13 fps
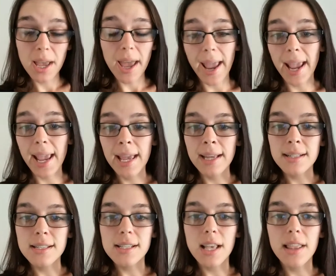
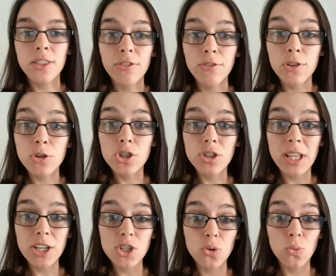And the future
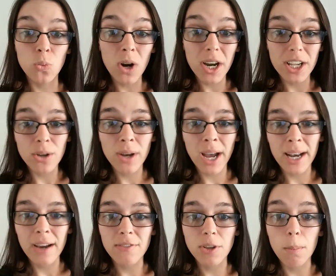that you want, you kind
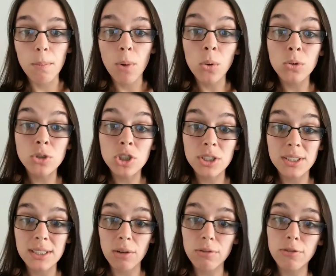of have to mold
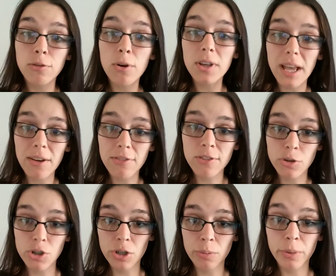yourself for that future.